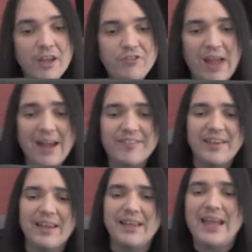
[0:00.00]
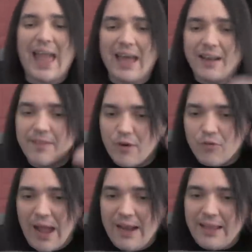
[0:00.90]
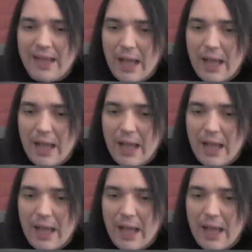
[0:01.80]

Jackson Lee added that writing